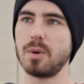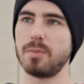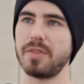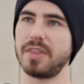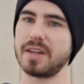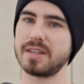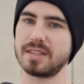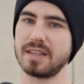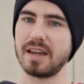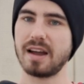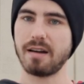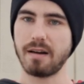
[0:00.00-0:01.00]
but things
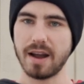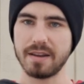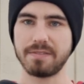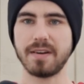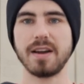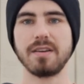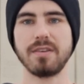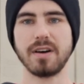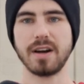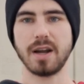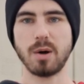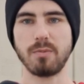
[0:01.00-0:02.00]
that I find
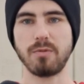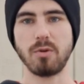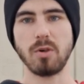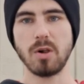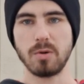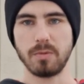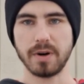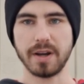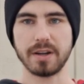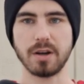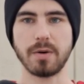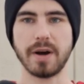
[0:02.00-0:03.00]
very helpful when
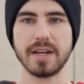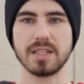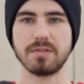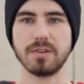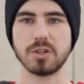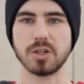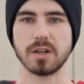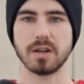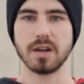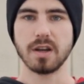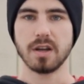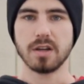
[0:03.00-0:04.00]
I go ice
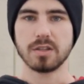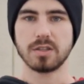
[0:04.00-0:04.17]
fishing.